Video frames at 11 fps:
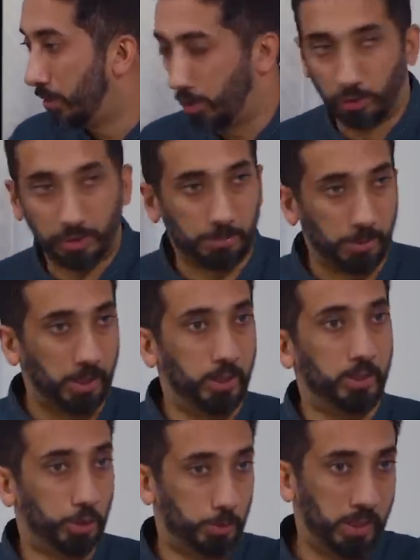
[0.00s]
You know that
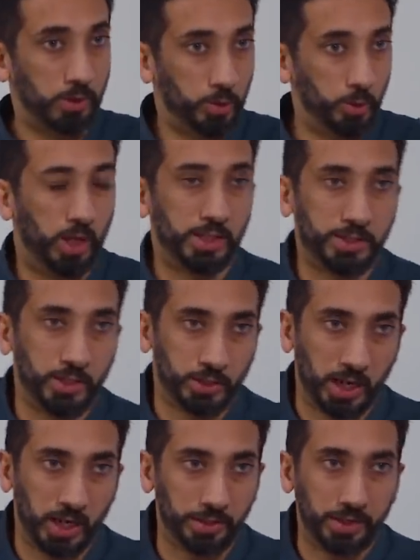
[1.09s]
parent, those parents who lost their
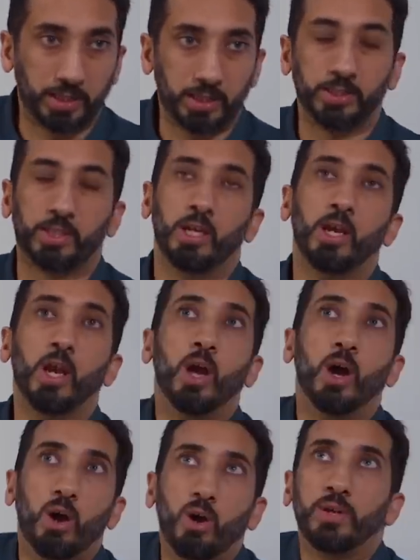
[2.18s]
child are not going to say,
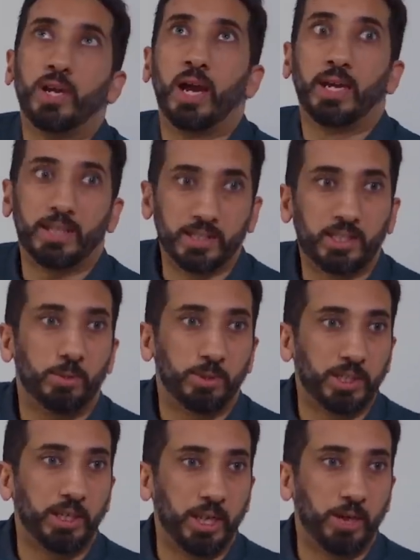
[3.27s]
oh yeah, I guess he was
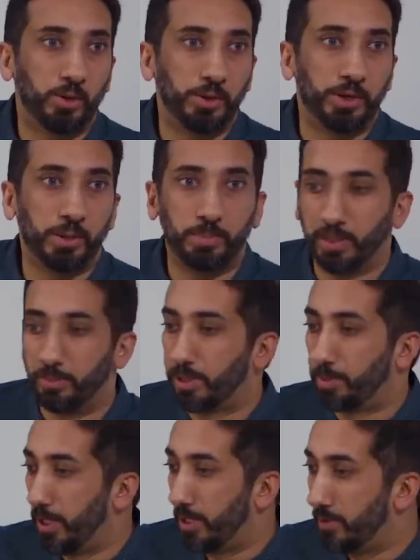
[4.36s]
going to get older and be a
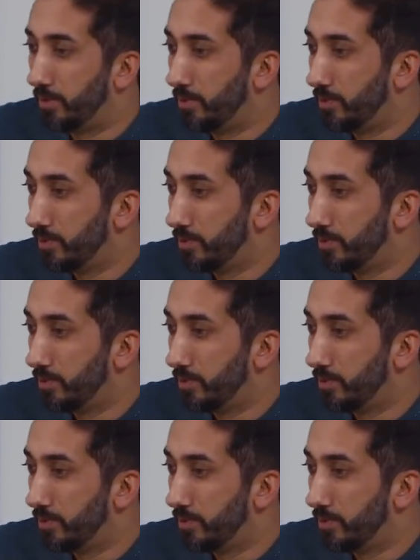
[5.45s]
big pain.